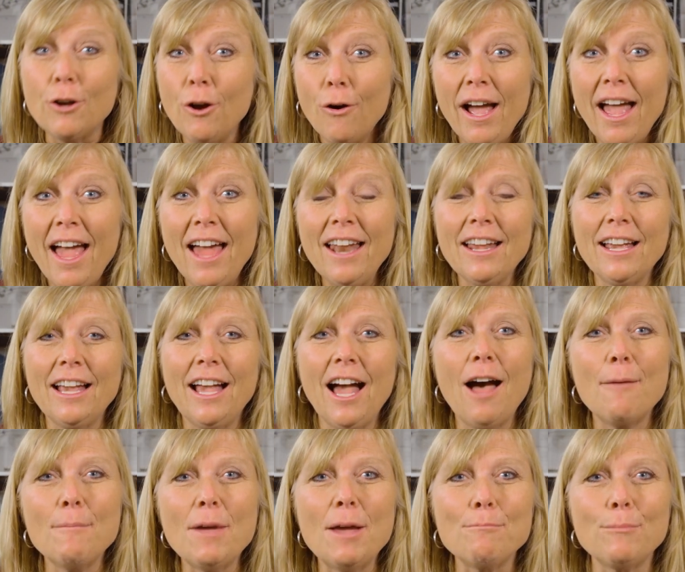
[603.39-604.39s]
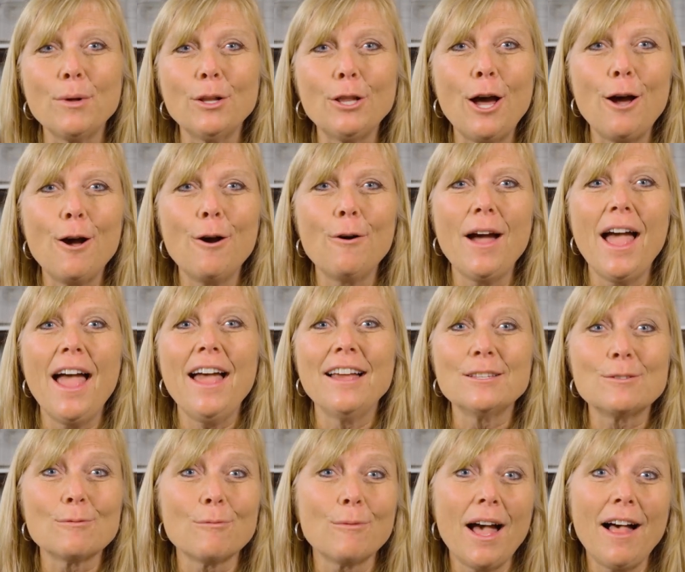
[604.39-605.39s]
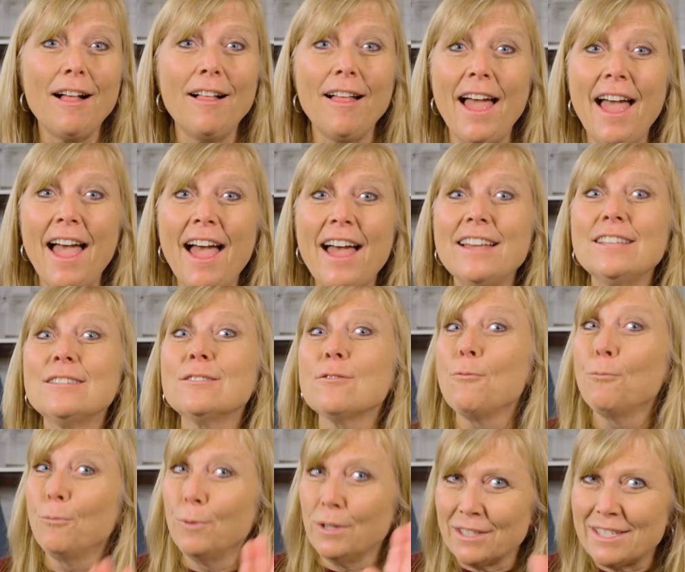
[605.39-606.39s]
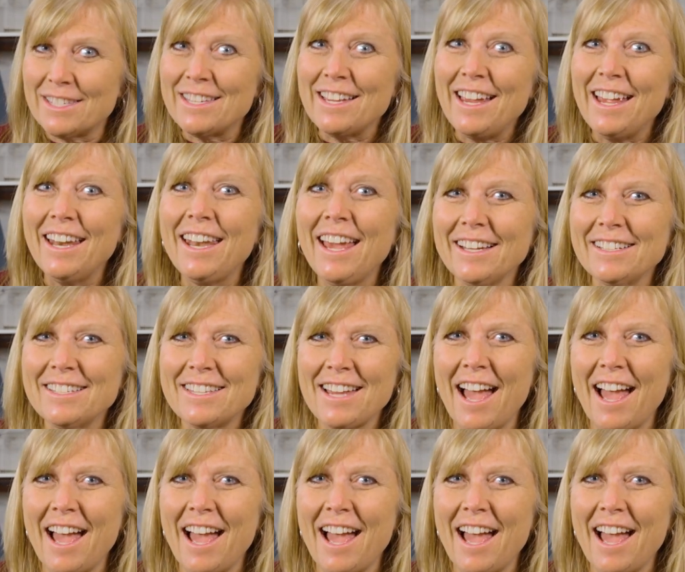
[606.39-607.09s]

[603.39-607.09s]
go ahead and comment below, as well as we'll see you next